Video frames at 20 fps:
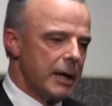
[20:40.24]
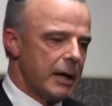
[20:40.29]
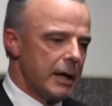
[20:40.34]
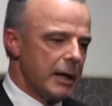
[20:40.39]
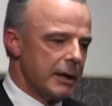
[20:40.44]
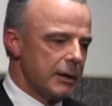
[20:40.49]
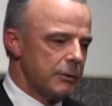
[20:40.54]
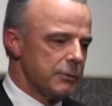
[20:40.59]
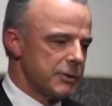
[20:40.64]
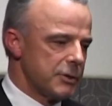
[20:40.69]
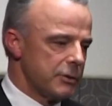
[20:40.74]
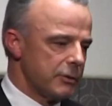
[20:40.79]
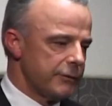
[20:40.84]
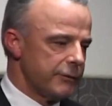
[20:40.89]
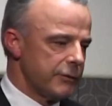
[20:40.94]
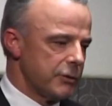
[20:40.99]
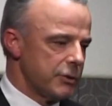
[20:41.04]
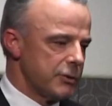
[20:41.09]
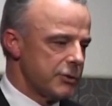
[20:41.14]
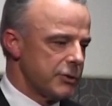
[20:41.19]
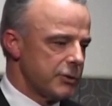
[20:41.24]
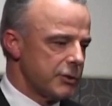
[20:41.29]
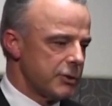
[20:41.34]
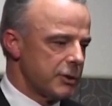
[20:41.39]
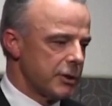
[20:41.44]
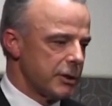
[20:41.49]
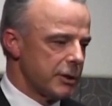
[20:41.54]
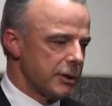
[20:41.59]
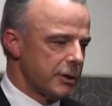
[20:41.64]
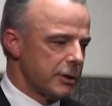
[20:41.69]
and he was in the first
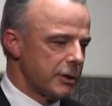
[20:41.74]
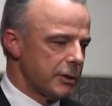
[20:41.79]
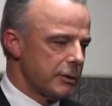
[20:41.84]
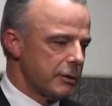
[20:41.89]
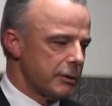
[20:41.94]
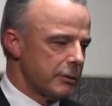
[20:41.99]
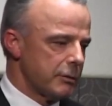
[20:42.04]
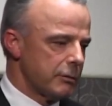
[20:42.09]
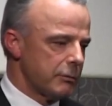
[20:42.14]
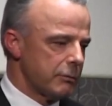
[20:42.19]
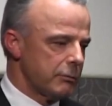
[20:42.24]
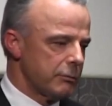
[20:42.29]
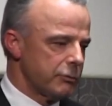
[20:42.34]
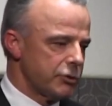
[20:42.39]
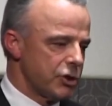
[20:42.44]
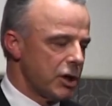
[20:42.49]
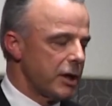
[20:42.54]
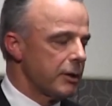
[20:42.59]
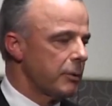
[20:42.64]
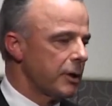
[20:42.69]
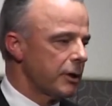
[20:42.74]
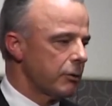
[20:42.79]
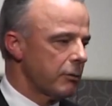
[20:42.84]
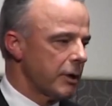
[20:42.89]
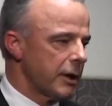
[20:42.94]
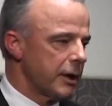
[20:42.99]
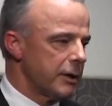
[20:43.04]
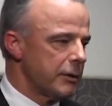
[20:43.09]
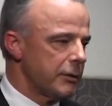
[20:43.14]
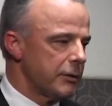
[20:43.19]
JWIC
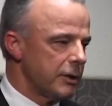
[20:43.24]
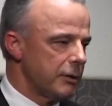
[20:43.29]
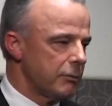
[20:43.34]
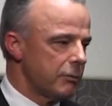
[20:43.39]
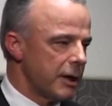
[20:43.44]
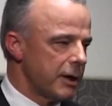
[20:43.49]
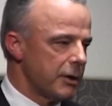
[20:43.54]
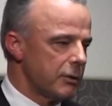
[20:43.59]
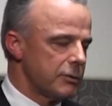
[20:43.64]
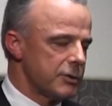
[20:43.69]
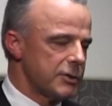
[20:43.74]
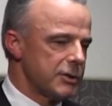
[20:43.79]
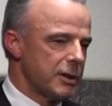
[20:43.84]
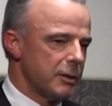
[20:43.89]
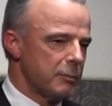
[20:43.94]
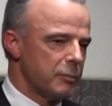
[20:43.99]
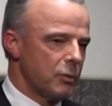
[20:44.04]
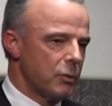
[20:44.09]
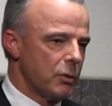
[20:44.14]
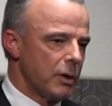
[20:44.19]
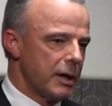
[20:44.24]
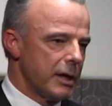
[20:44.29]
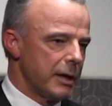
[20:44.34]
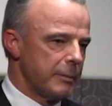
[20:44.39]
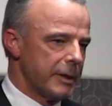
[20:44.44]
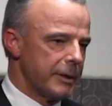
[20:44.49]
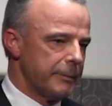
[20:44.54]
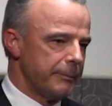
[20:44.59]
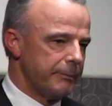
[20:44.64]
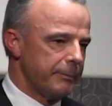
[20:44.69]
raid, the raid on Singapore
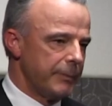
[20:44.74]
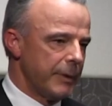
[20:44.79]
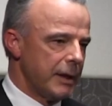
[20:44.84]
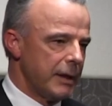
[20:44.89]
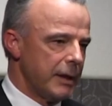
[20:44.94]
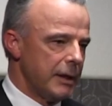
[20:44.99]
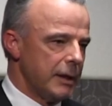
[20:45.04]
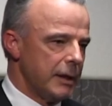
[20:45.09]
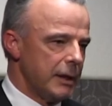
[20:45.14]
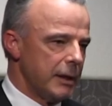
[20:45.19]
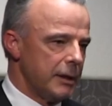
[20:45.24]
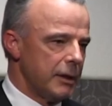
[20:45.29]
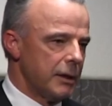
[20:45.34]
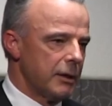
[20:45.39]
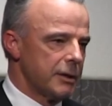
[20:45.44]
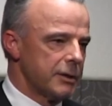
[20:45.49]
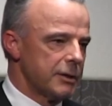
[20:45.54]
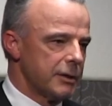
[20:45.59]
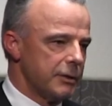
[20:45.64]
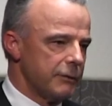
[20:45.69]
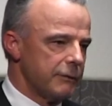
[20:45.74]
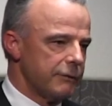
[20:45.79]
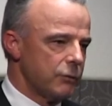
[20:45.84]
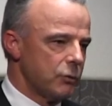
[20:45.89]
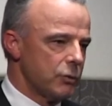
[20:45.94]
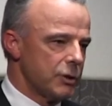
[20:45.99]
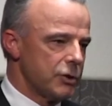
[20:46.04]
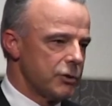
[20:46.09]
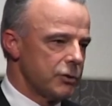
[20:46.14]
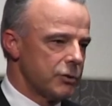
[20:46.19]
Harbour in
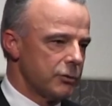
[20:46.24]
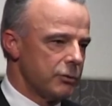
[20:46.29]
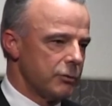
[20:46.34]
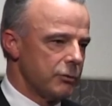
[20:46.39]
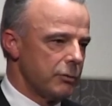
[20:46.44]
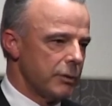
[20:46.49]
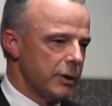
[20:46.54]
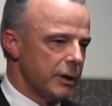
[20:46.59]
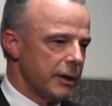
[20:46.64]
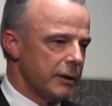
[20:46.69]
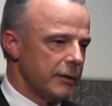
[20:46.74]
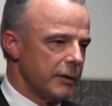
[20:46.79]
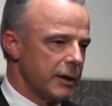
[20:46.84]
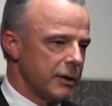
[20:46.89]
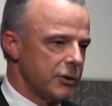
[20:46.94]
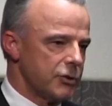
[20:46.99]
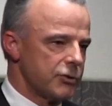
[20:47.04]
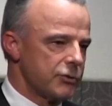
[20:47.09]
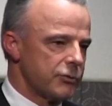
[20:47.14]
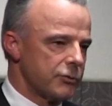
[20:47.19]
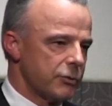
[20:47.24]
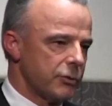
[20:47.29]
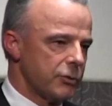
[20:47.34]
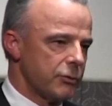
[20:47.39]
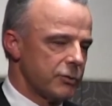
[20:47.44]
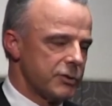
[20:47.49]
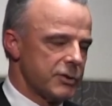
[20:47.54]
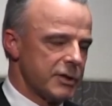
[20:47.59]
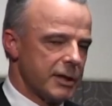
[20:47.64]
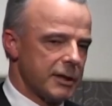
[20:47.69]
1942, and they destroyed
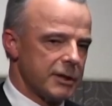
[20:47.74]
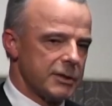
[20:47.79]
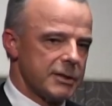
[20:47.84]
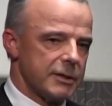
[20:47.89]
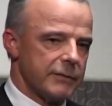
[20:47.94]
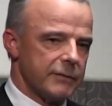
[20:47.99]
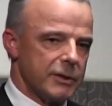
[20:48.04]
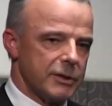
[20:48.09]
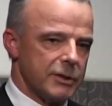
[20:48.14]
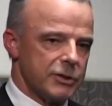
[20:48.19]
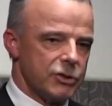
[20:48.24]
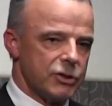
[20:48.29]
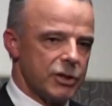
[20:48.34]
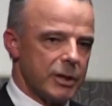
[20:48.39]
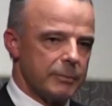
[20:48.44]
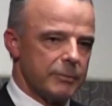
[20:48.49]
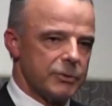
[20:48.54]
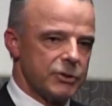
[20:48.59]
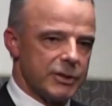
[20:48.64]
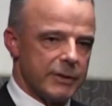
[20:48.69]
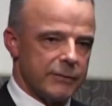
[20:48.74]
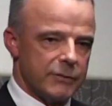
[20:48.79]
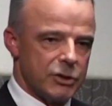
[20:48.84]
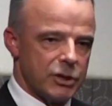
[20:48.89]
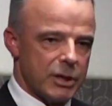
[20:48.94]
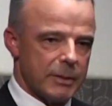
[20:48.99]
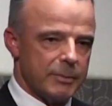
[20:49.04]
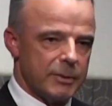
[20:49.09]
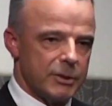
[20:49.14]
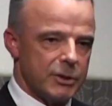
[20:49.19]
or sank 7
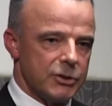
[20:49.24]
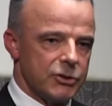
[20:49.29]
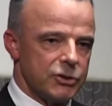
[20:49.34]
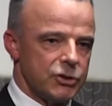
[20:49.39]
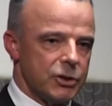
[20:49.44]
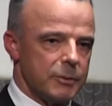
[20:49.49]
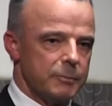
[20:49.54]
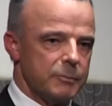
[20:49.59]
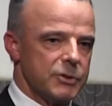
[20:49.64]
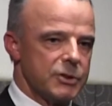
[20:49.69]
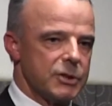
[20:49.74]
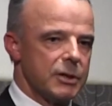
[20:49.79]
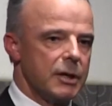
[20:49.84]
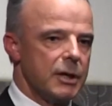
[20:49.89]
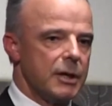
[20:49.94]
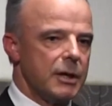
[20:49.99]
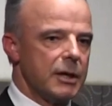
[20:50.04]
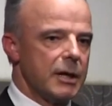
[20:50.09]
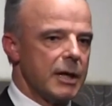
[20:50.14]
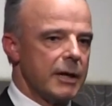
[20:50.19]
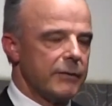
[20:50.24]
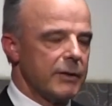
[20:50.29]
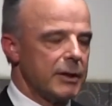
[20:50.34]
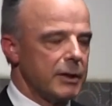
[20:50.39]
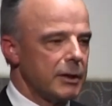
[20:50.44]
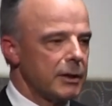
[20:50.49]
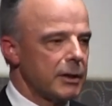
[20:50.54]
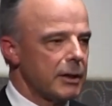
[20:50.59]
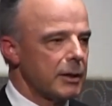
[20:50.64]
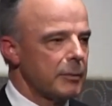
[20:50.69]
Japanese ships,
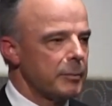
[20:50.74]
having